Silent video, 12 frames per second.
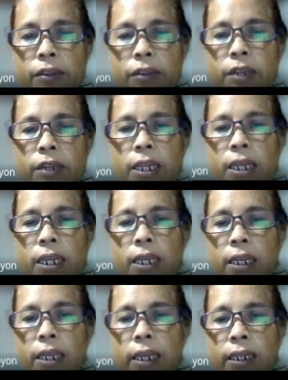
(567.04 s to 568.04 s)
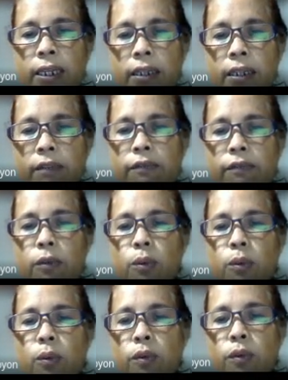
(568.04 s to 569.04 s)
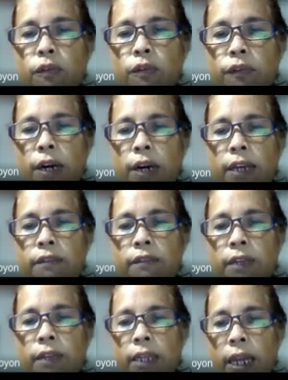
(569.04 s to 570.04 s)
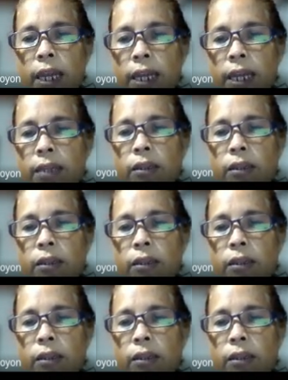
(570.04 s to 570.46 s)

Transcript: 3, negative 2, 5, and 8